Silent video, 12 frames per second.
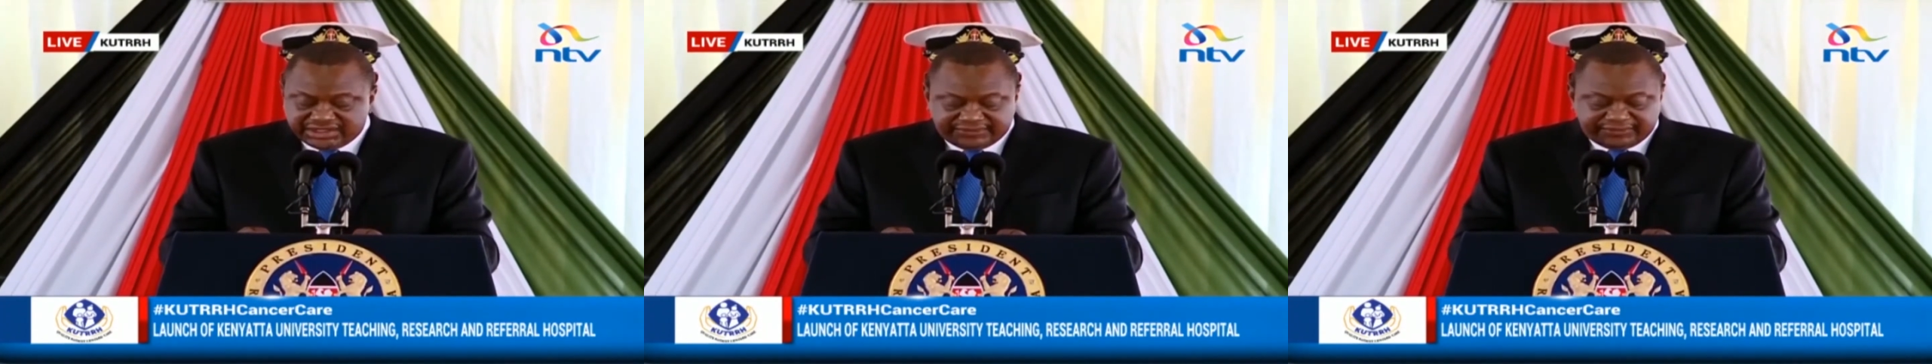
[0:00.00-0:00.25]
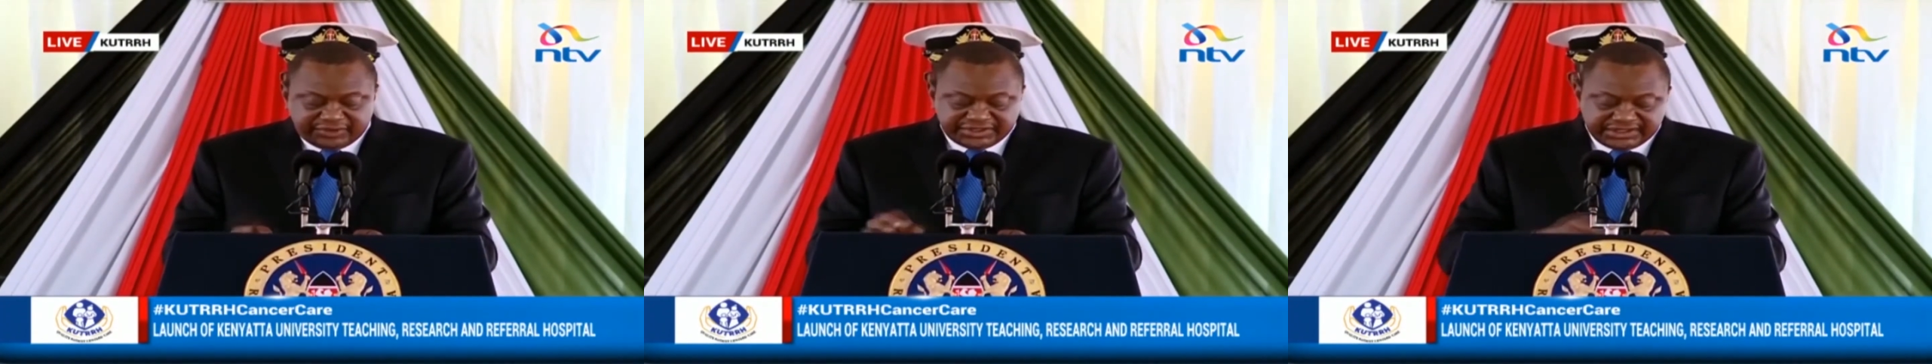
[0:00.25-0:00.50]
has
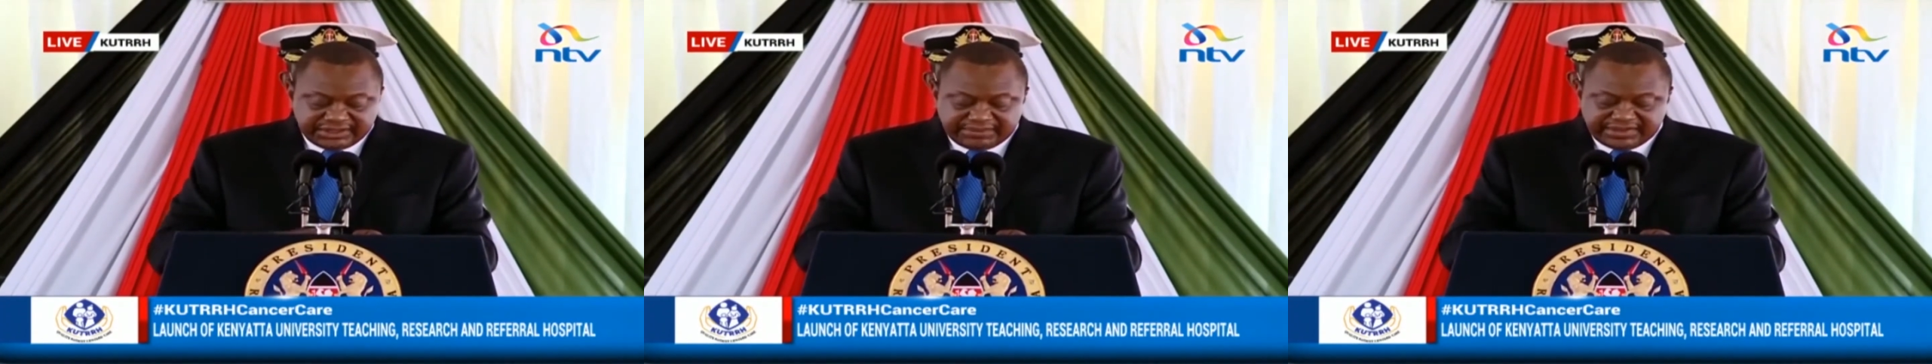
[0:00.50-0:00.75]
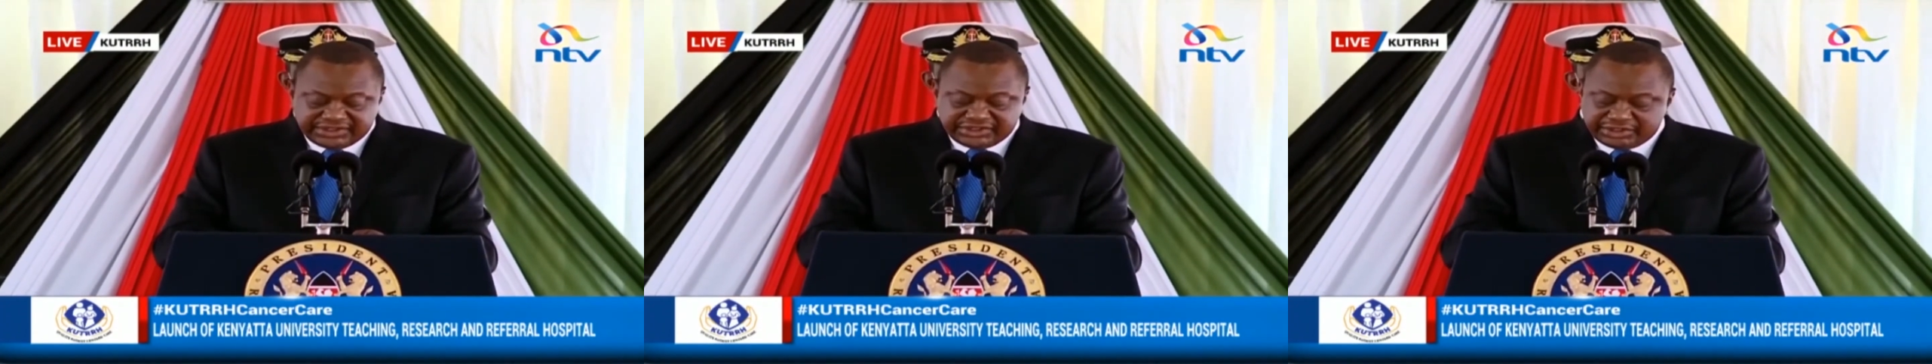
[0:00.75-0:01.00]
fostered a
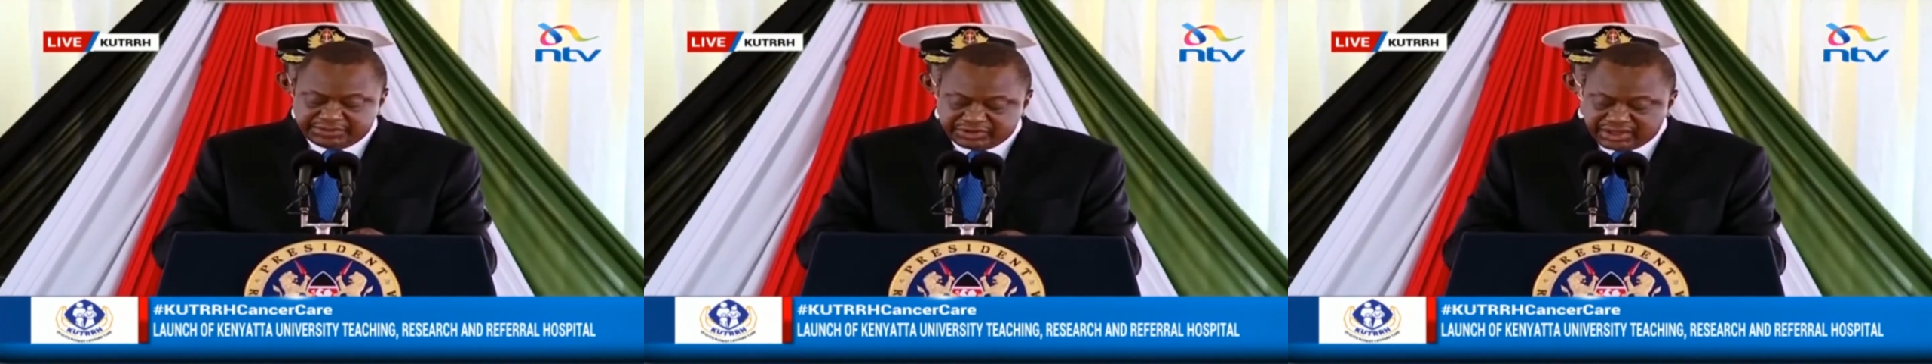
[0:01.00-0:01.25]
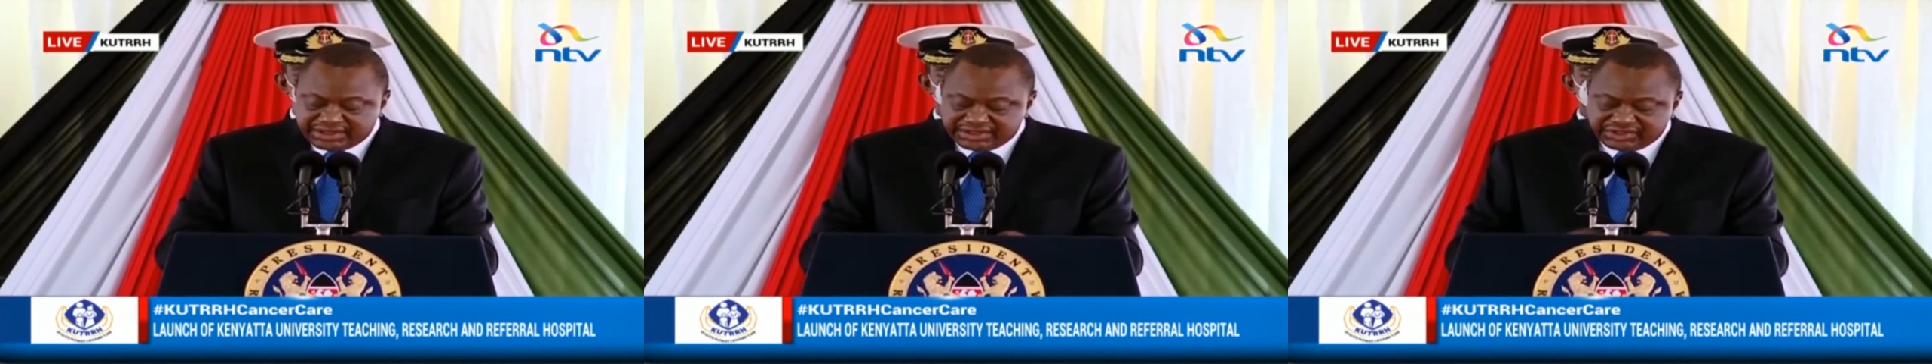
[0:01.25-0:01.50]
mentorship
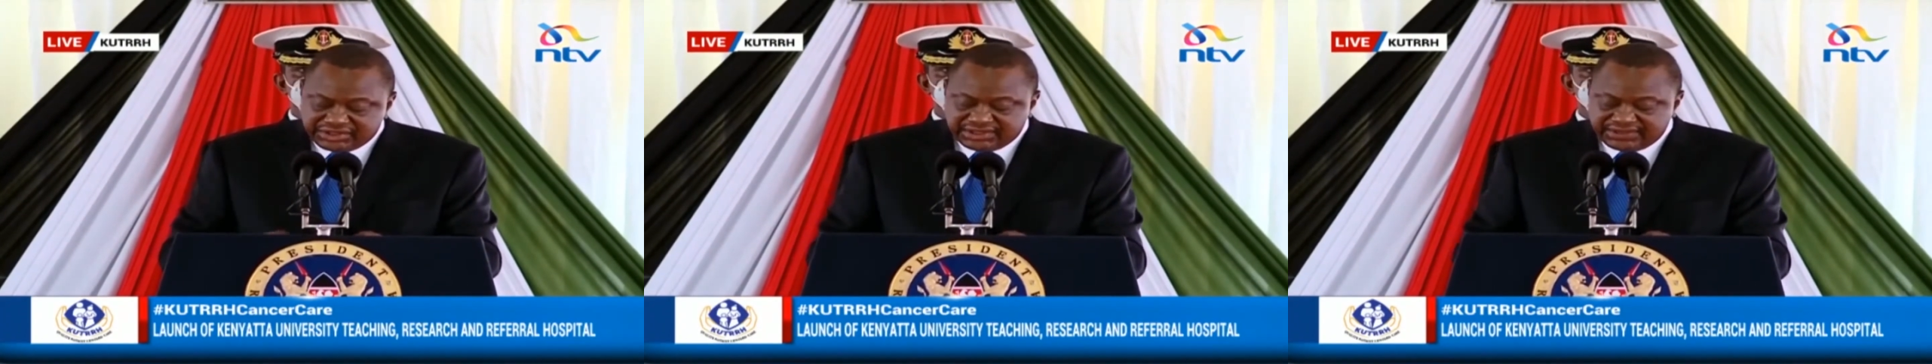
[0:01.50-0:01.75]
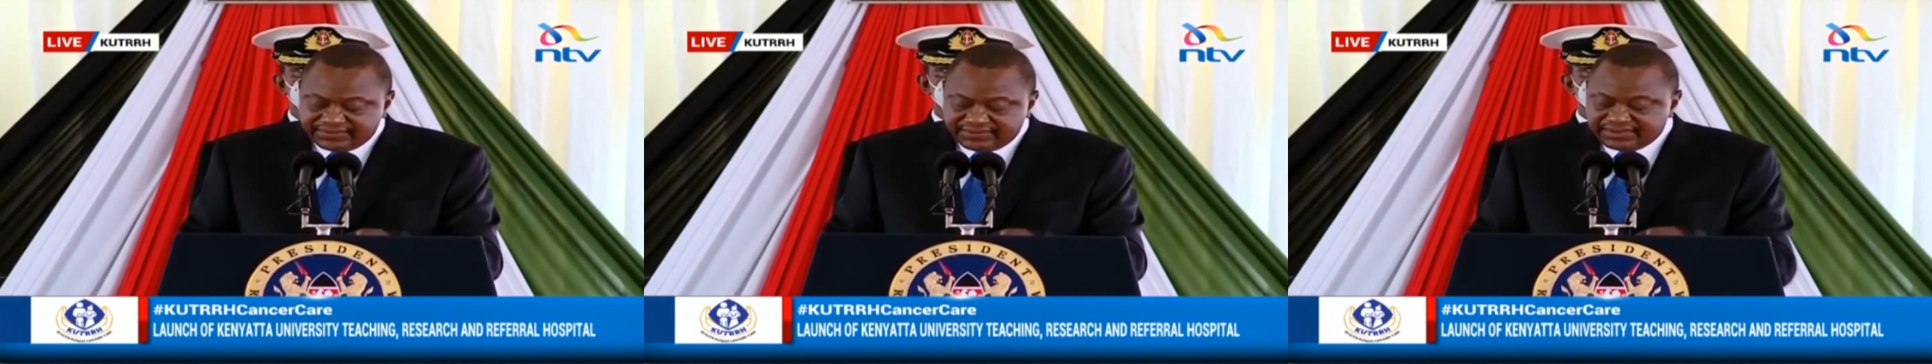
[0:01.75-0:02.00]
strategy